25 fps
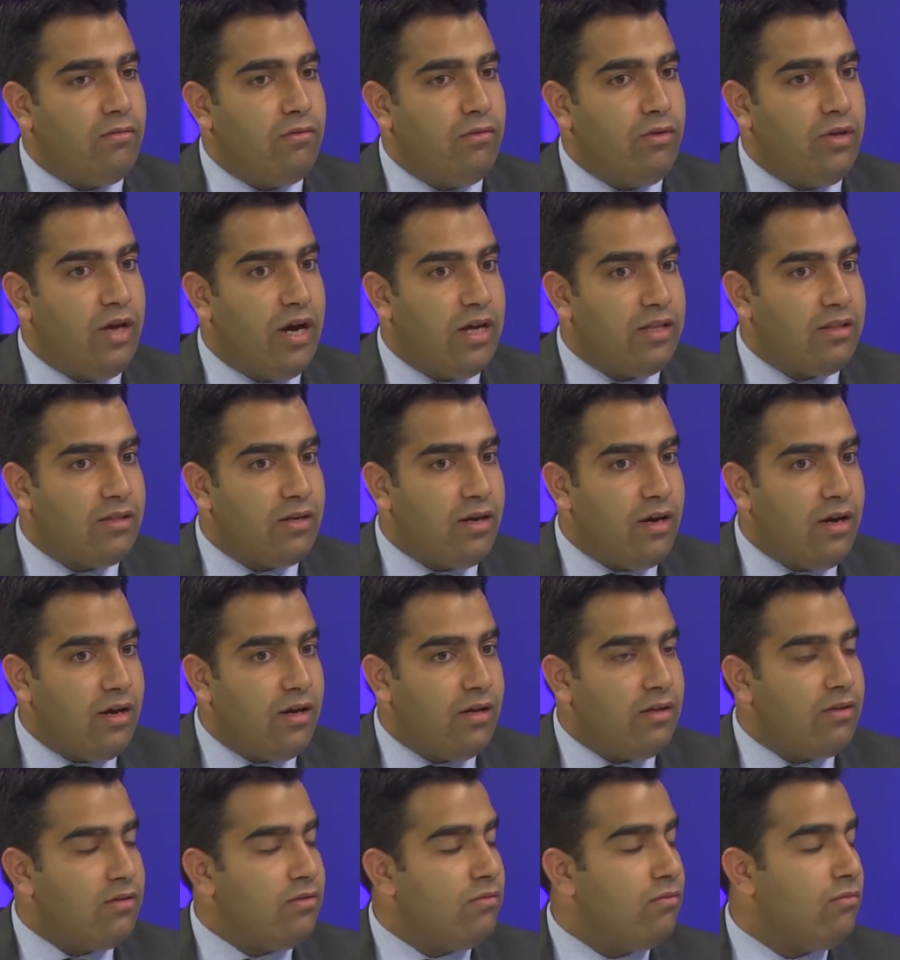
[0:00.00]

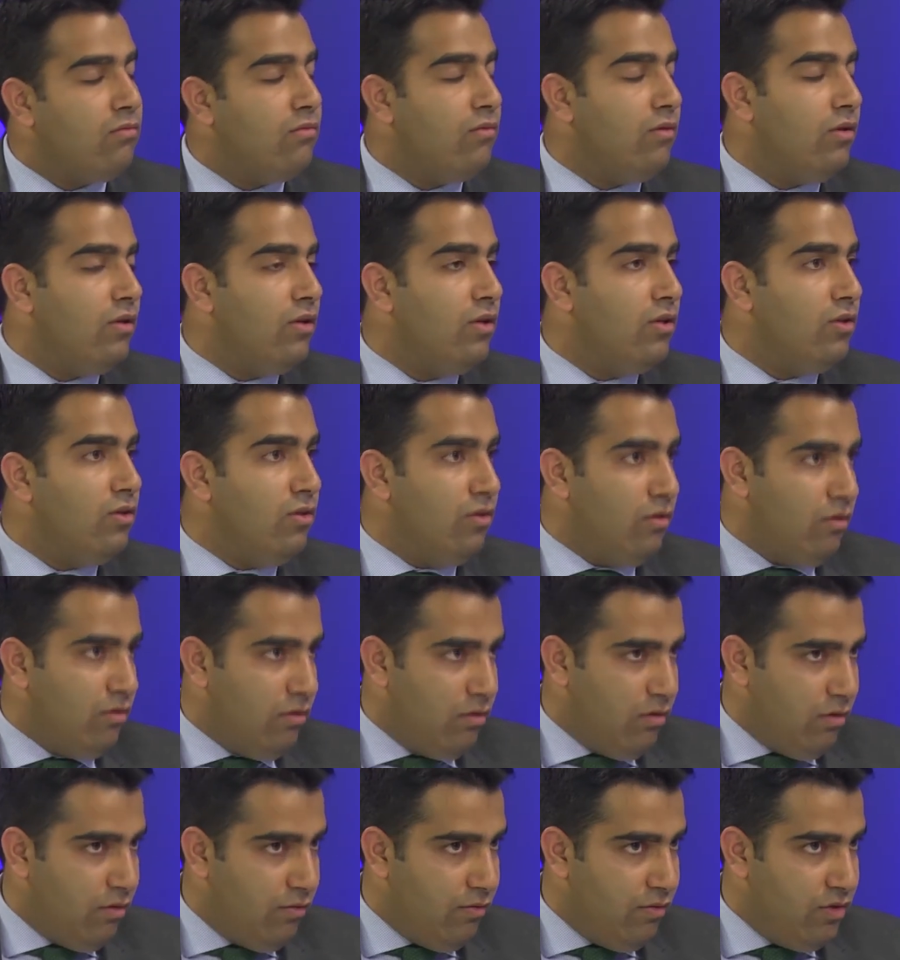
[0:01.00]
yatra
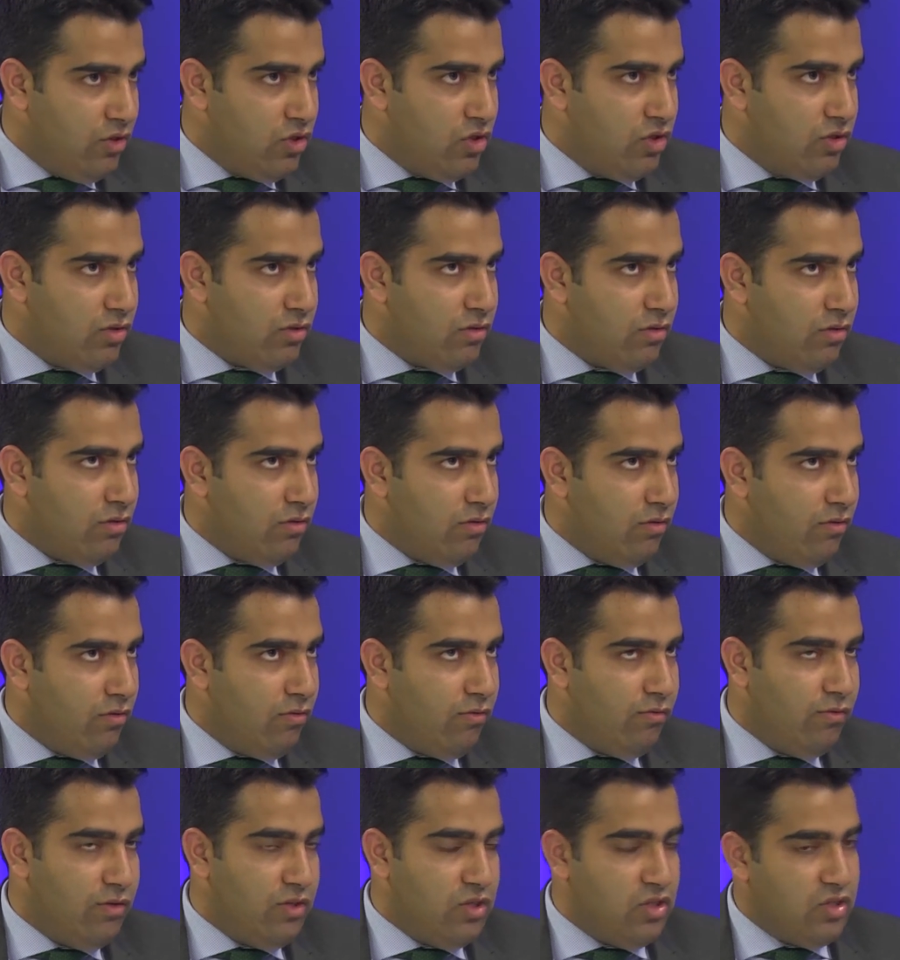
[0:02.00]

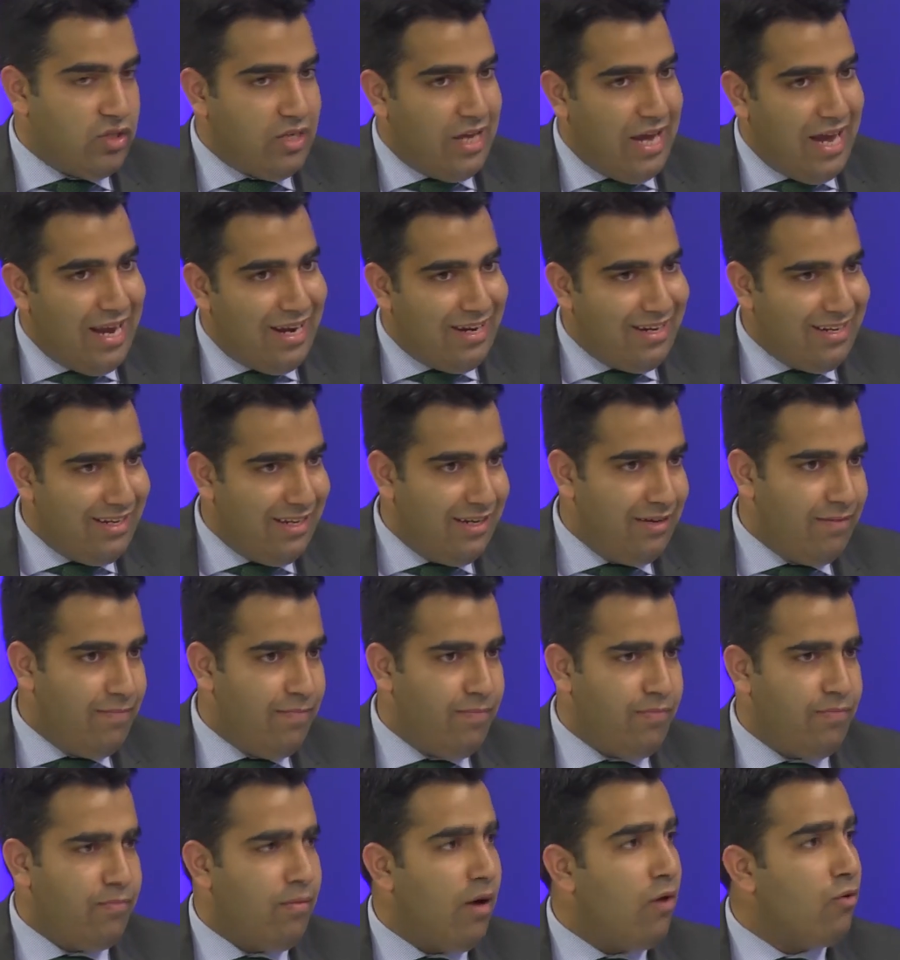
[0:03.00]
which is held in
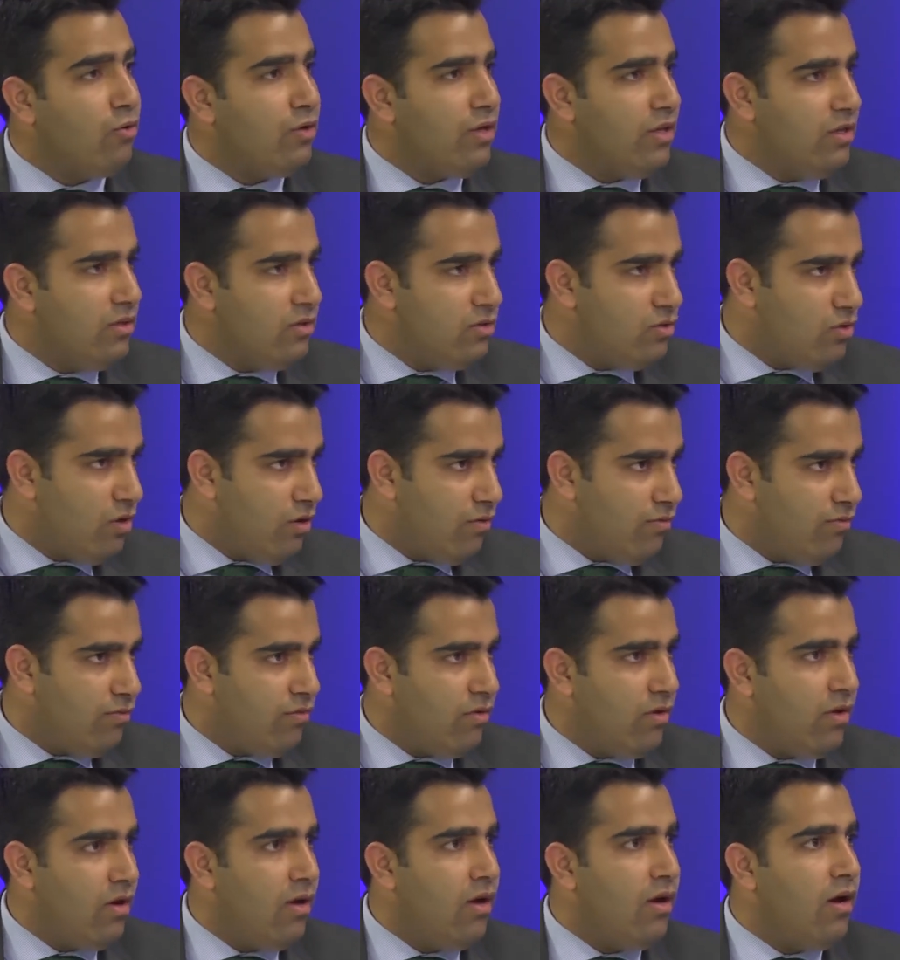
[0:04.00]
mountains of
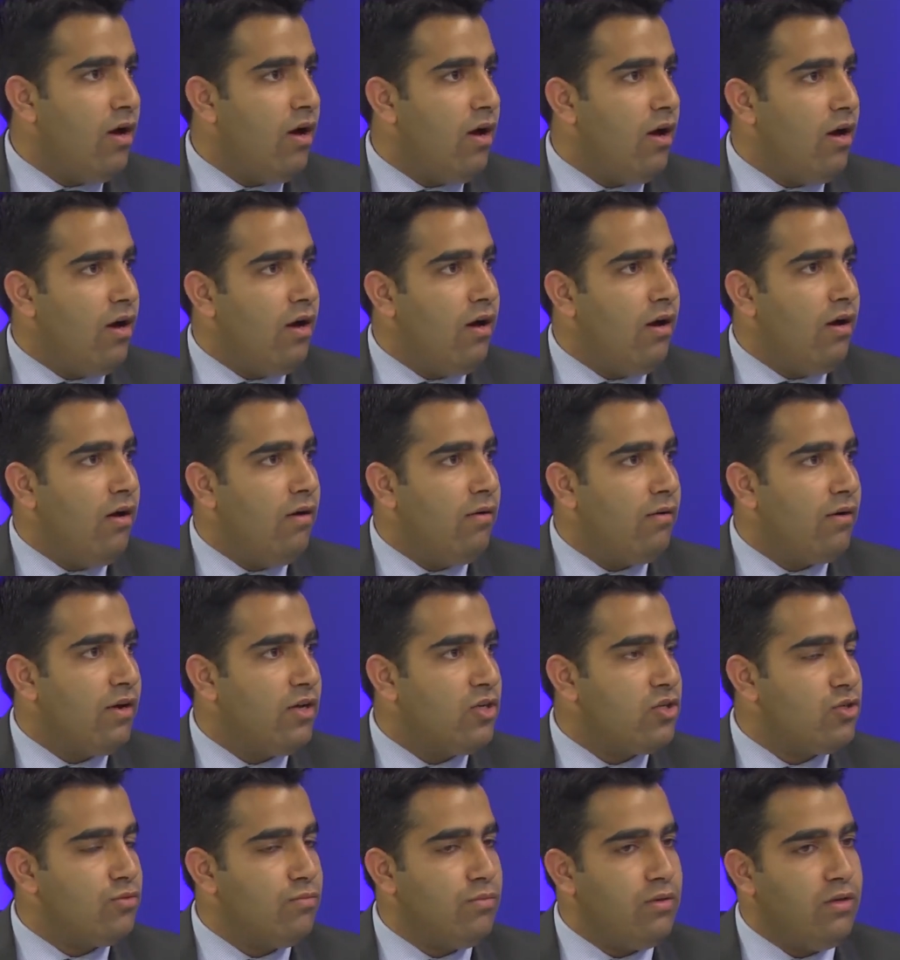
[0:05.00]

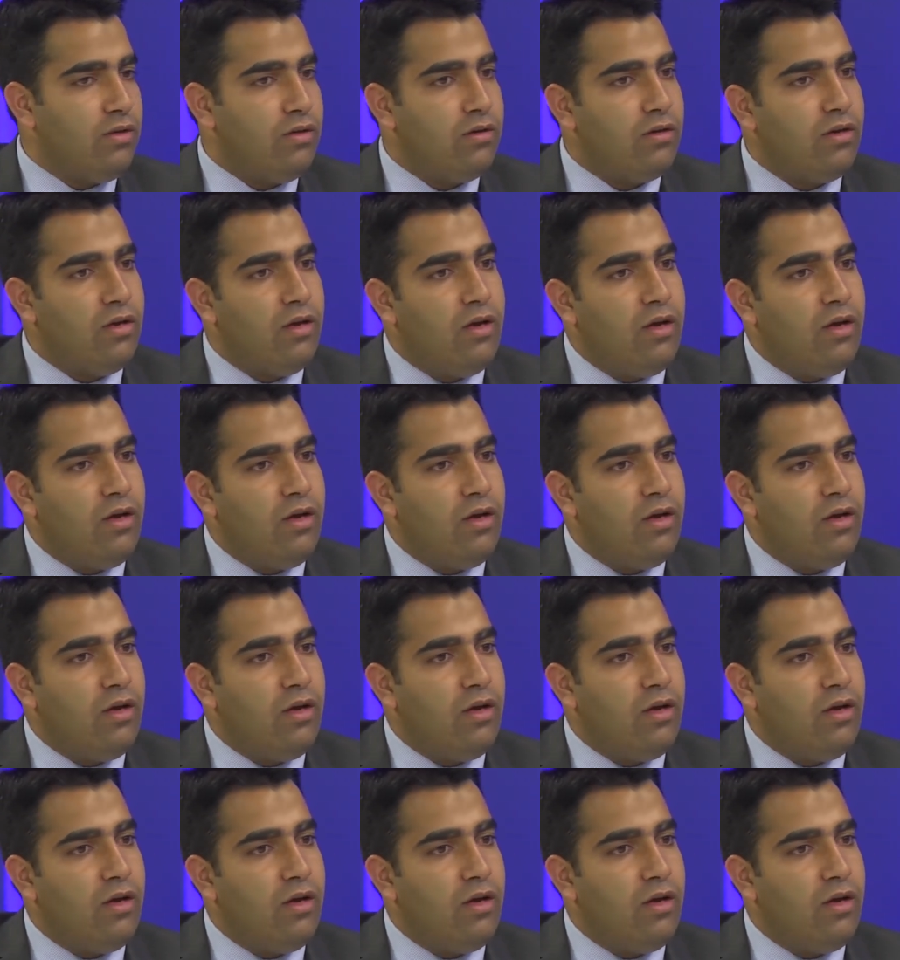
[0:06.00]
Kashmir.